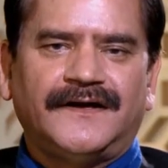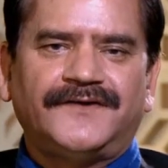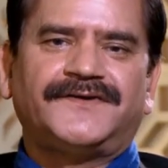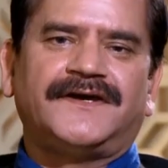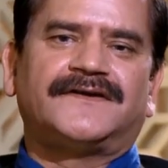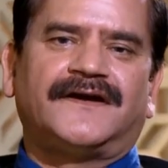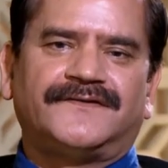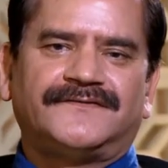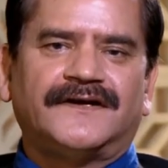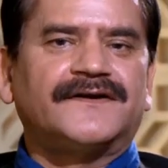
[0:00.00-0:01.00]
its
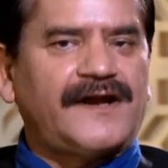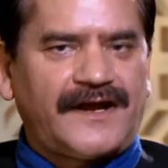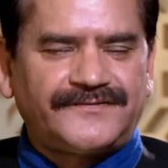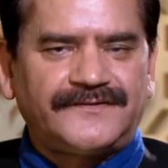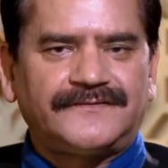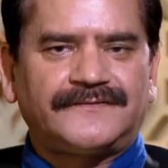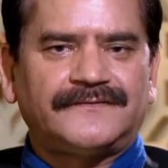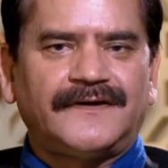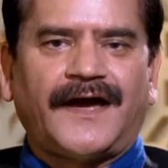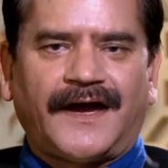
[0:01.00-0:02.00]
international relations
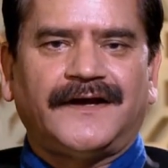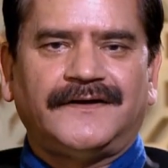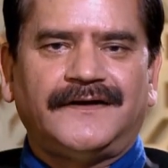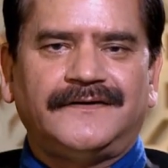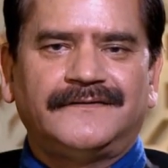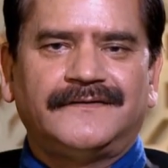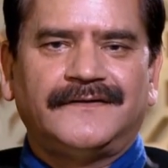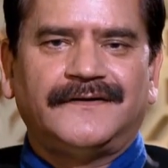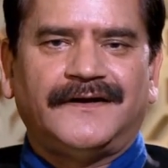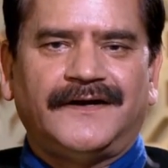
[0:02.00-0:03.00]
and indeed
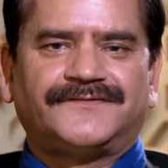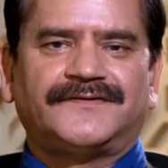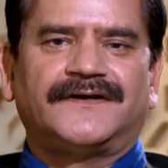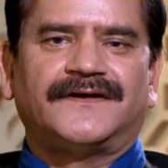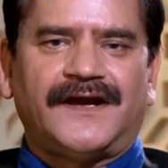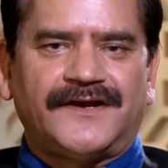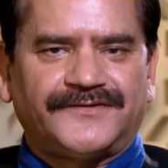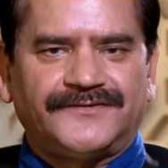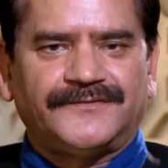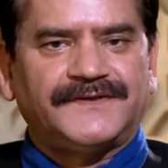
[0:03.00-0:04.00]
its uh,
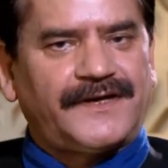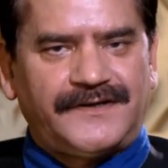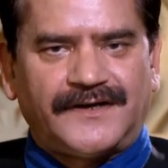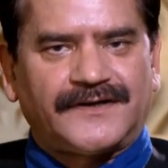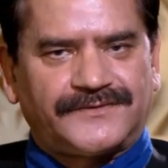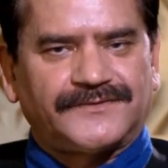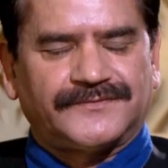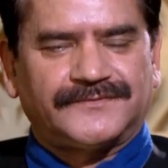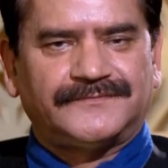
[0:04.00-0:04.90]
relations with India too.